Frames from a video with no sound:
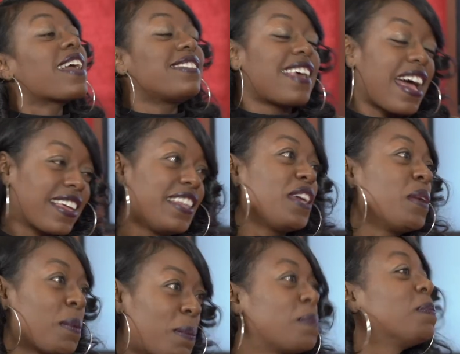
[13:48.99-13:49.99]
we're
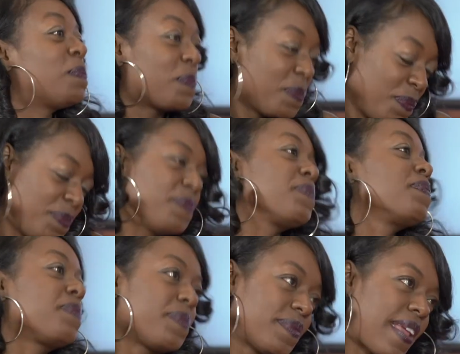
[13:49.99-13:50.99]
giving and taking energy
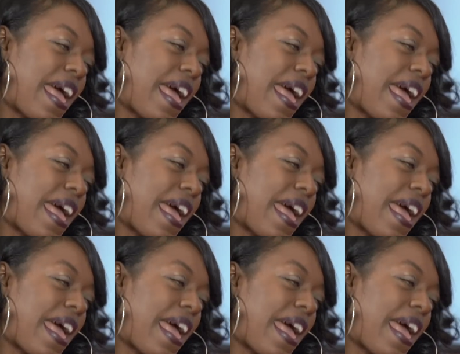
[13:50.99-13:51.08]
here.